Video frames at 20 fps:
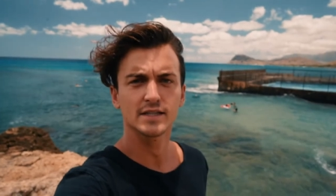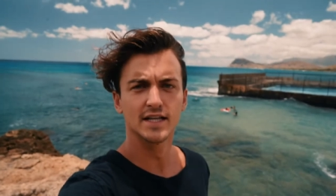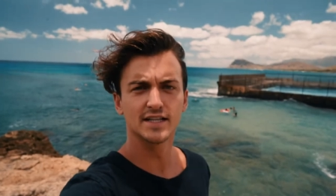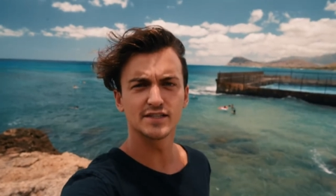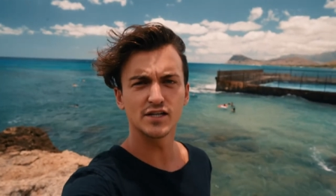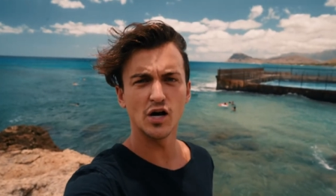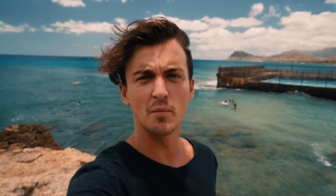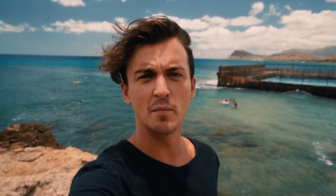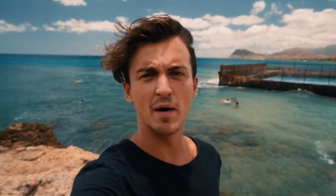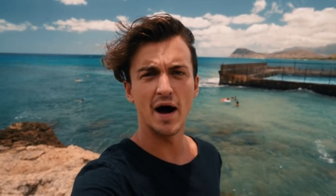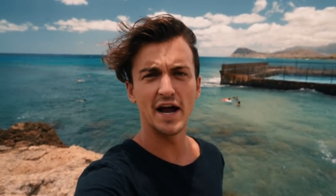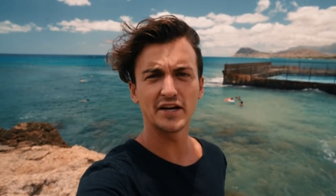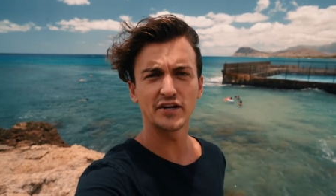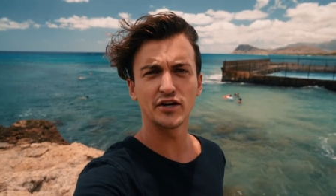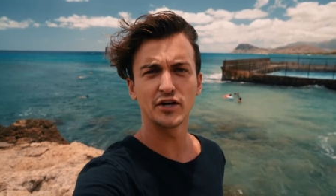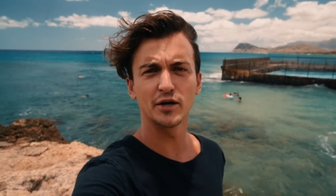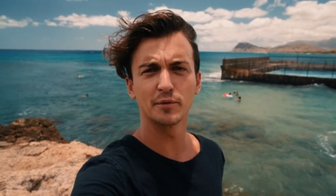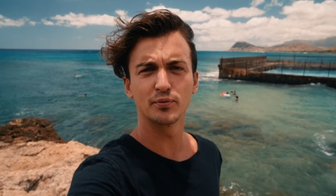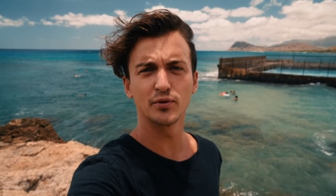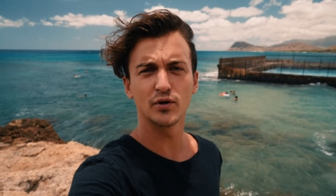Let's go, Mike,
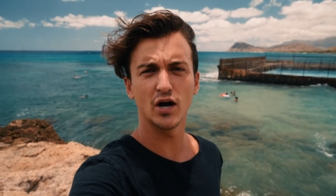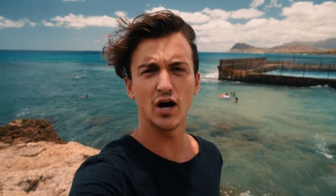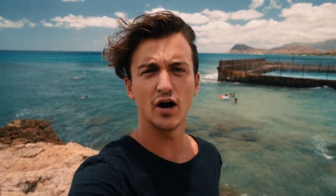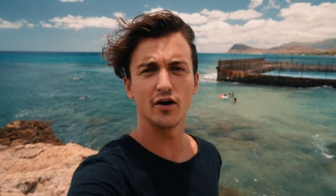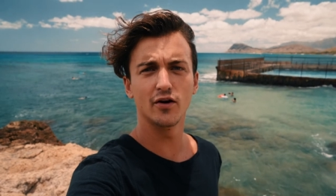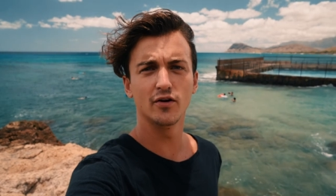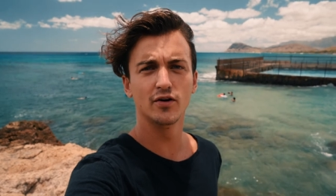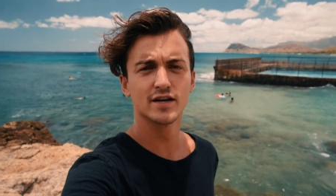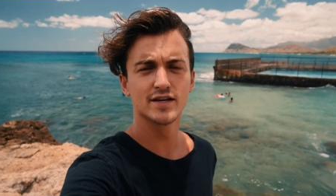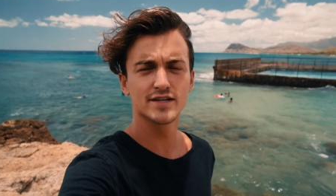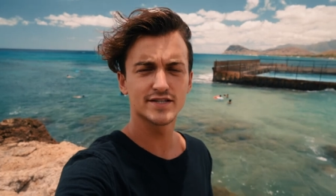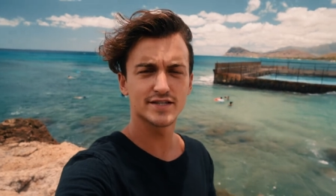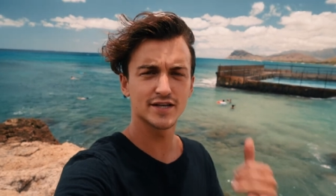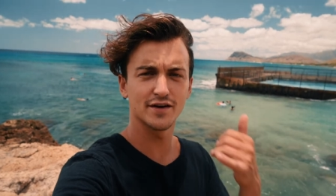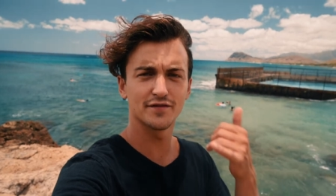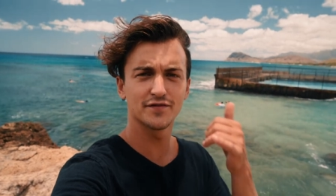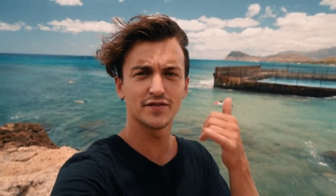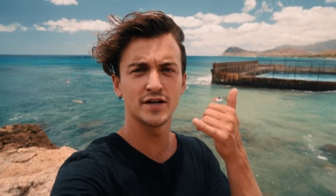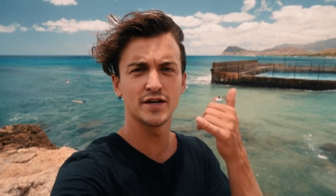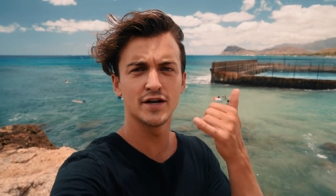you're a pro.
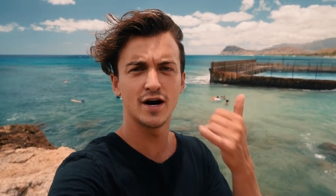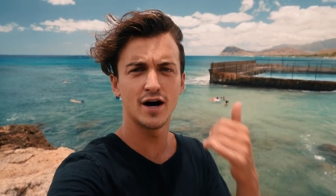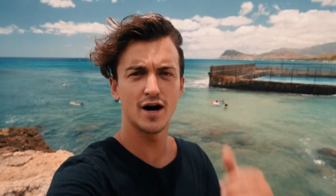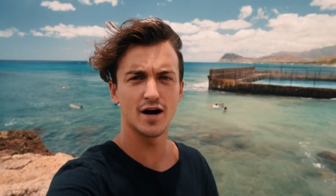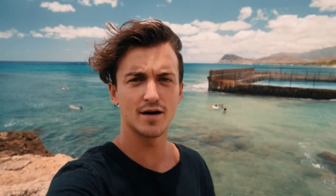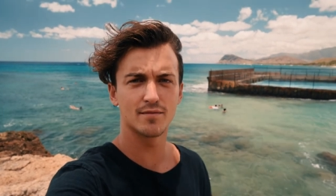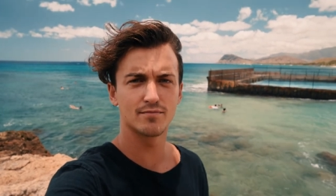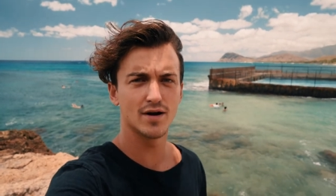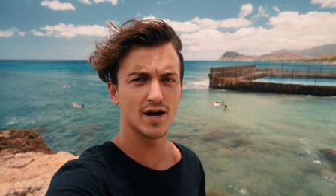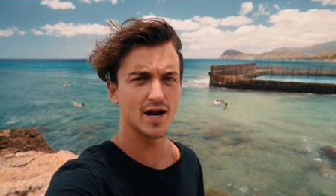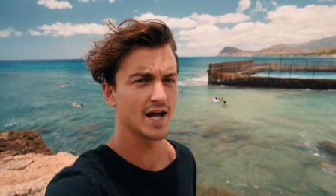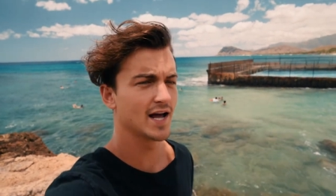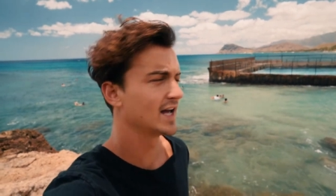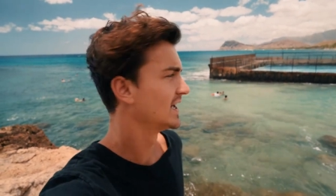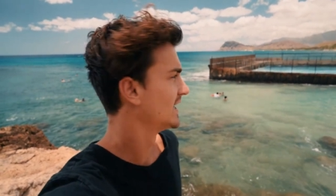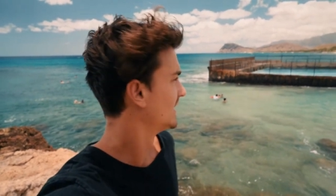Surf the Nar, bruh.